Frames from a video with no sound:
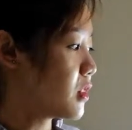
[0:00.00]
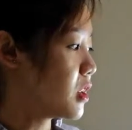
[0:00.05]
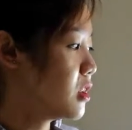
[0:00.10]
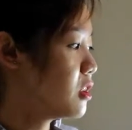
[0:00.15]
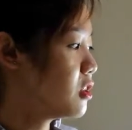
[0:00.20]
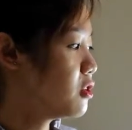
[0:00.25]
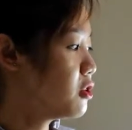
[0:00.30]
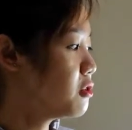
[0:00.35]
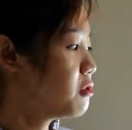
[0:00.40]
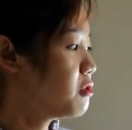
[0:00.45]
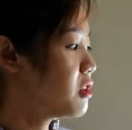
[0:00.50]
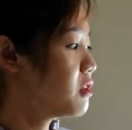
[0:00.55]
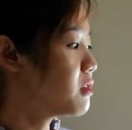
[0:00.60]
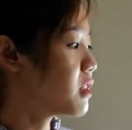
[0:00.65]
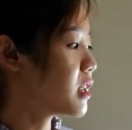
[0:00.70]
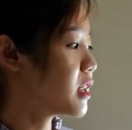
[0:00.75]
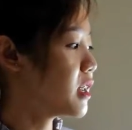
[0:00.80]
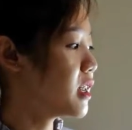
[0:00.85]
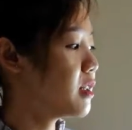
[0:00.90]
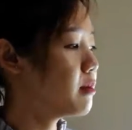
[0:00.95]
the children will
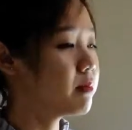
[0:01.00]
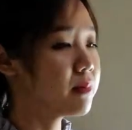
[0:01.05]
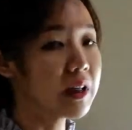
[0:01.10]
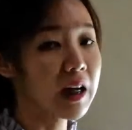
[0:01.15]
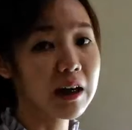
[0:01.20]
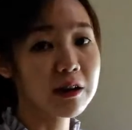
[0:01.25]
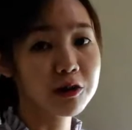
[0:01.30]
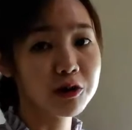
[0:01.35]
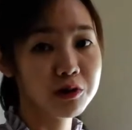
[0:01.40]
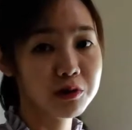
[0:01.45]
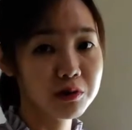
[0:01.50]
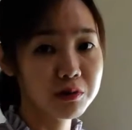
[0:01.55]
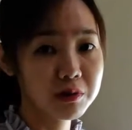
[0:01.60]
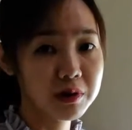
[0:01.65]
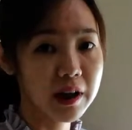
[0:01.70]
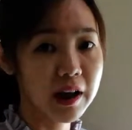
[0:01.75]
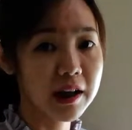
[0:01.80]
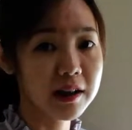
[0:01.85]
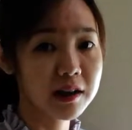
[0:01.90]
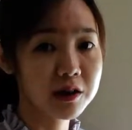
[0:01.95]
keep their shoes
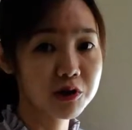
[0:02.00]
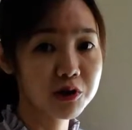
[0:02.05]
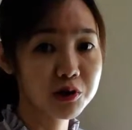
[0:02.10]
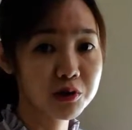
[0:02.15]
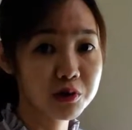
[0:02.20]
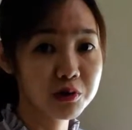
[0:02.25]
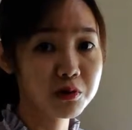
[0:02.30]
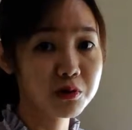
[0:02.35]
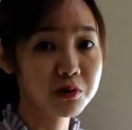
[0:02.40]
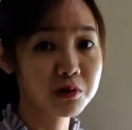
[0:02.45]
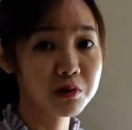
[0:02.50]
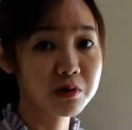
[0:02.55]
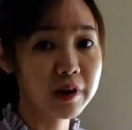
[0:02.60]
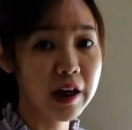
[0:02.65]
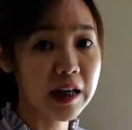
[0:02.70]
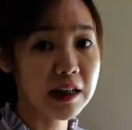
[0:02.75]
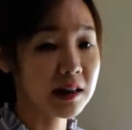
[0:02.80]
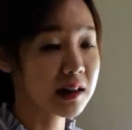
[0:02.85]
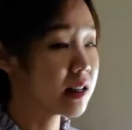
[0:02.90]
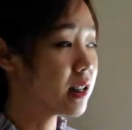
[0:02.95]
at the shoe
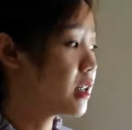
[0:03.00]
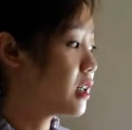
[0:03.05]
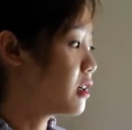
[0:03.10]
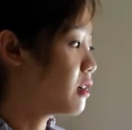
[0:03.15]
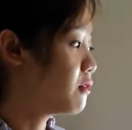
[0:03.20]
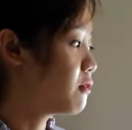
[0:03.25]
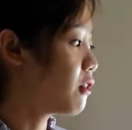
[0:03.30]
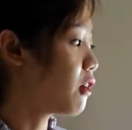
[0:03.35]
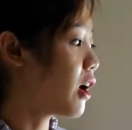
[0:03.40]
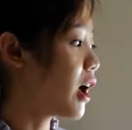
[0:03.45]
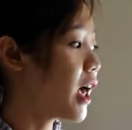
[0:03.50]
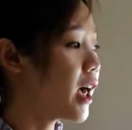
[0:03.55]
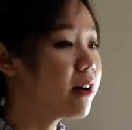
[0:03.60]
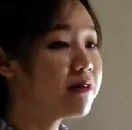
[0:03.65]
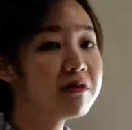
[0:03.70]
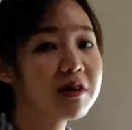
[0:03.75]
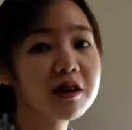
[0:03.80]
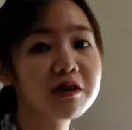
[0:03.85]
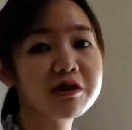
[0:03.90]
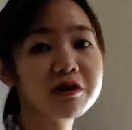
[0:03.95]
racks for
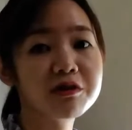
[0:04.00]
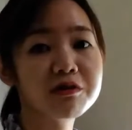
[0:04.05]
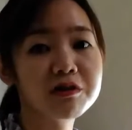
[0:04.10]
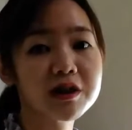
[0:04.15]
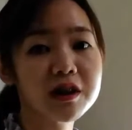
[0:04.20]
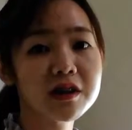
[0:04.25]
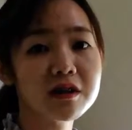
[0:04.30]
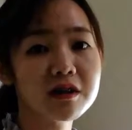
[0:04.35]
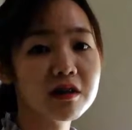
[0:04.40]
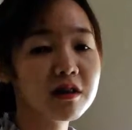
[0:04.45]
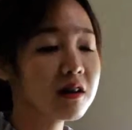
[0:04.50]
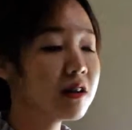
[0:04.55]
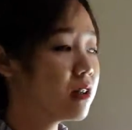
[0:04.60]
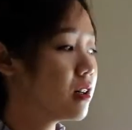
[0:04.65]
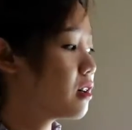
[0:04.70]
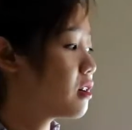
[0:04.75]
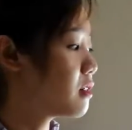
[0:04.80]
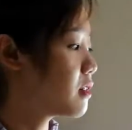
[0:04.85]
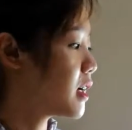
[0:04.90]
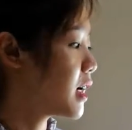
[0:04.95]
every children.
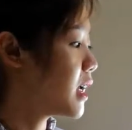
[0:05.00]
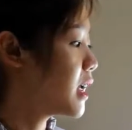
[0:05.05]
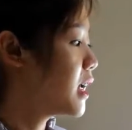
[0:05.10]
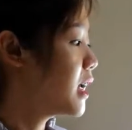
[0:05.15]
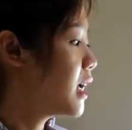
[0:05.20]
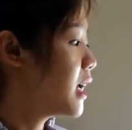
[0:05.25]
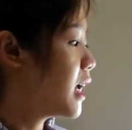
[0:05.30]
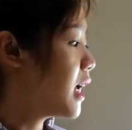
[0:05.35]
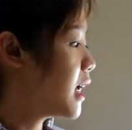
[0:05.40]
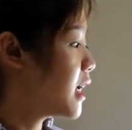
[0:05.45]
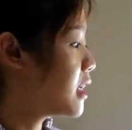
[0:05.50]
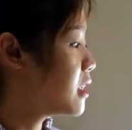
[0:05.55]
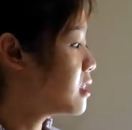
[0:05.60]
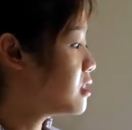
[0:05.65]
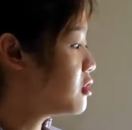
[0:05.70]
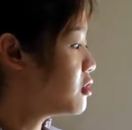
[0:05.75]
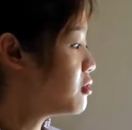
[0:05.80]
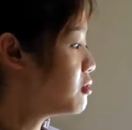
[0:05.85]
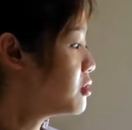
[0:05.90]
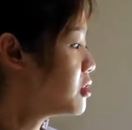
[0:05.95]
Alright, and
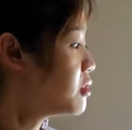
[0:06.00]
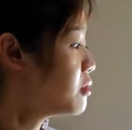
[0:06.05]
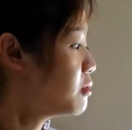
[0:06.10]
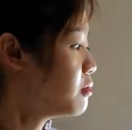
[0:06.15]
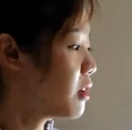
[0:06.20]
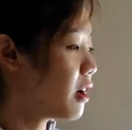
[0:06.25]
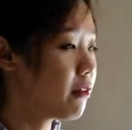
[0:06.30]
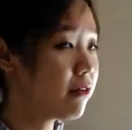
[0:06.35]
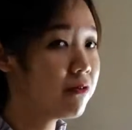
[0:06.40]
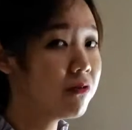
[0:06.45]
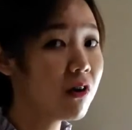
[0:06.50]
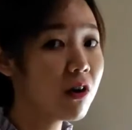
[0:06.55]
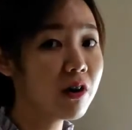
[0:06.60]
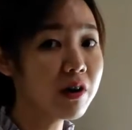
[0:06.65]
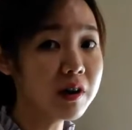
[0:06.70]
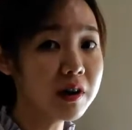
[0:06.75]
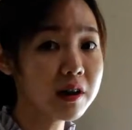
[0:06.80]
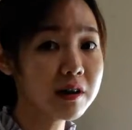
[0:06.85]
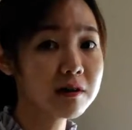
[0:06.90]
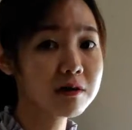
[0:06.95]
children who are 4
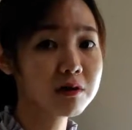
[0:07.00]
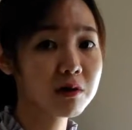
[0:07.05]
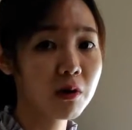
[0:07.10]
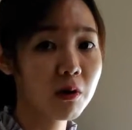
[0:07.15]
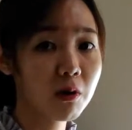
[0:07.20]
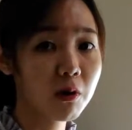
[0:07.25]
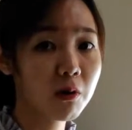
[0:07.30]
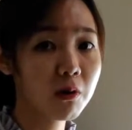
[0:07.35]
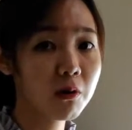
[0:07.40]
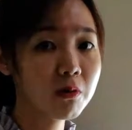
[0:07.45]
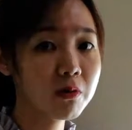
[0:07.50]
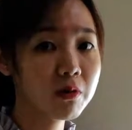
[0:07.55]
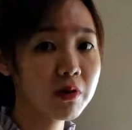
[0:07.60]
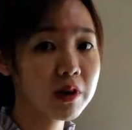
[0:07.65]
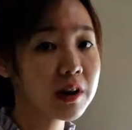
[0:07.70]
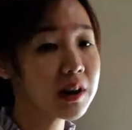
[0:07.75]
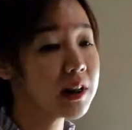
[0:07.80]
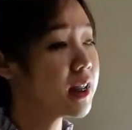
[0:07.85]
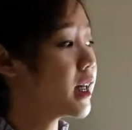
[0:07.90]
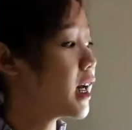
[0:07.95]
years old,
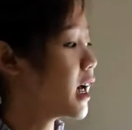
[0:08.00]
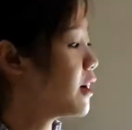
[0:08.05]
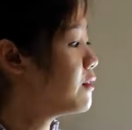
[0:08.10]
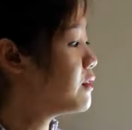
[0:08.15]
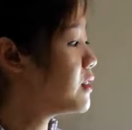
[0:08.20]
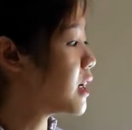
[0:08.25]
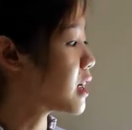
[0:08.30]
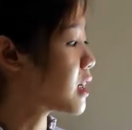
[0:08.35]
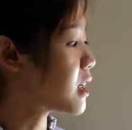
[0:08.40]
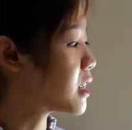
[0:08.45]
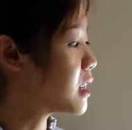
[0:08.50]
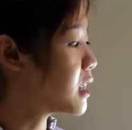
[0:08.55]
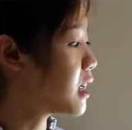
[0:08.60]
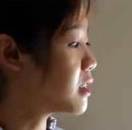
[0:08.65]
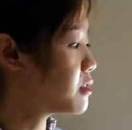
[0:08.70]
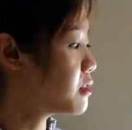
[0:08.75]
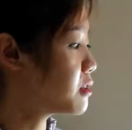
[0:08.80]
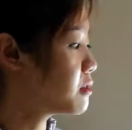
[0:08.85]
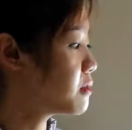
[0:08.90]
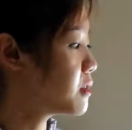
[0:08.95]
they have their
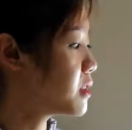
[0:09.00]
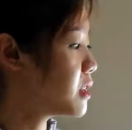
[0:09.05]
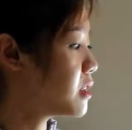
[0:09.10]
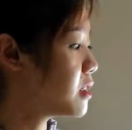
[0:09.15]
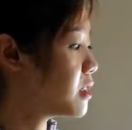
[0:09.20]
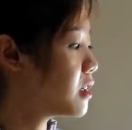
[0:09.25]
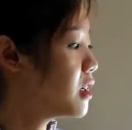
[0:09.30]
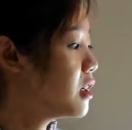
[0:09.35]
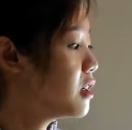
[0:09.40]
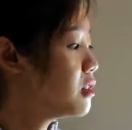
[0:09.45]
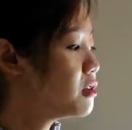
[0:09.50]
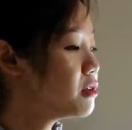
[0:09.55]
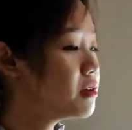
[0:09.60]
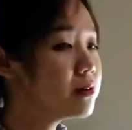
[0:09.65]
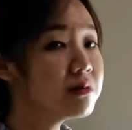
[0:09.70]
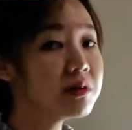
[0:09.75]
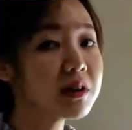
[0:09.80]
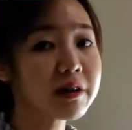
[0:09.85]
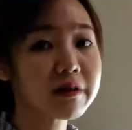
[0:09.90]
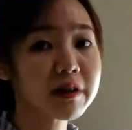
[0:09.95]
class over here,
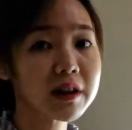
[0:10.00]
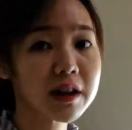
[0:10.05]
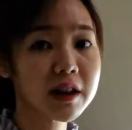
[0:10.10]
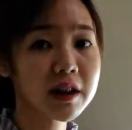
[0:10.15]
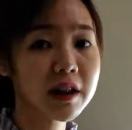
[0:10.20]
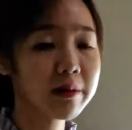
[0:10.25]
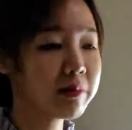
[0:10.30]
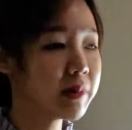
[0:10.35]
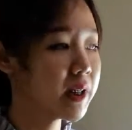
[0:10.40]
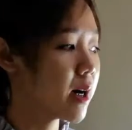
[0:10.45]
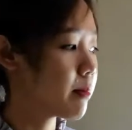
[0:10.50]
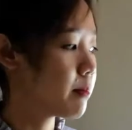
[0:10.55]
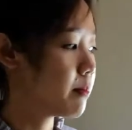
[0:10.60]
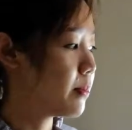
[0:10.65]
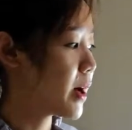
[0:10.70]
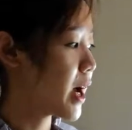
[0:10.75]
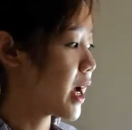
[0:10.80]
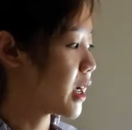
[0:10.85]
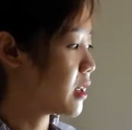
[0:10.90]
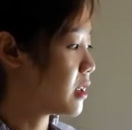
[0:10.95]
so they will keep their
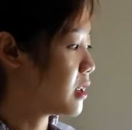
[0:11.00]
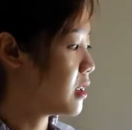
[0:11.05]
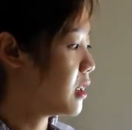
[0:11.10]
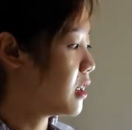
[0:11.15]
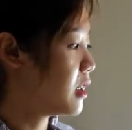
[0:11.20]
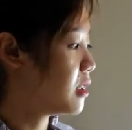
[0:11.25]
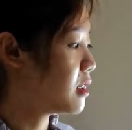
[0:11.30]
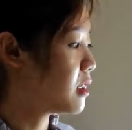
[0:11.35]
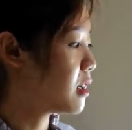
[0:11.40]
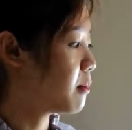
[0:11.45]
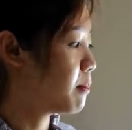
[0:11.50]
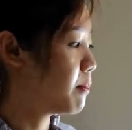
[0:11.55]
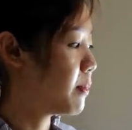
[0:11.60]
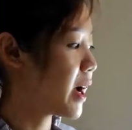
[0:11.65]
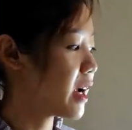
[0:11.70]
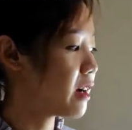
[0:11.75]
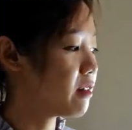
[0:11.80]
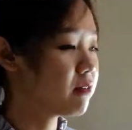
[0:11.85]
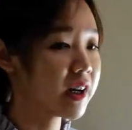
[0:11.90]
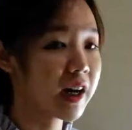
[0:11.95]
bag in the
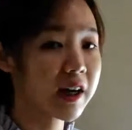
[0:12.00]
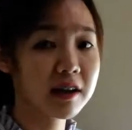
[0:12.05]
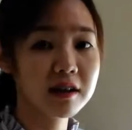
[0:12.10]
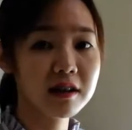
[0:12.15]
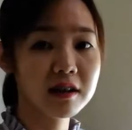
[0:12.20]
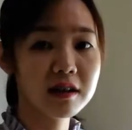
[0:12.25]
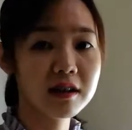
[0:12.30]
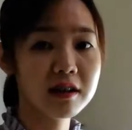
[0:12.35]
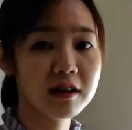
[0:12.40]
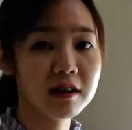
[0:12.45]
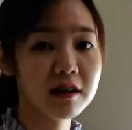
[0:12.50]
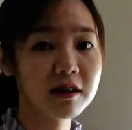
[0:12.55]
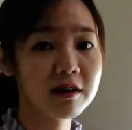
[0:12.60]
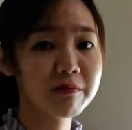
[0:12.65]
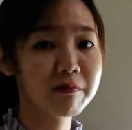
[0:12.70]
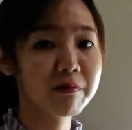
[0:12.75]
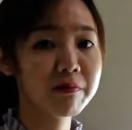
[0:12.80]
bag rack here.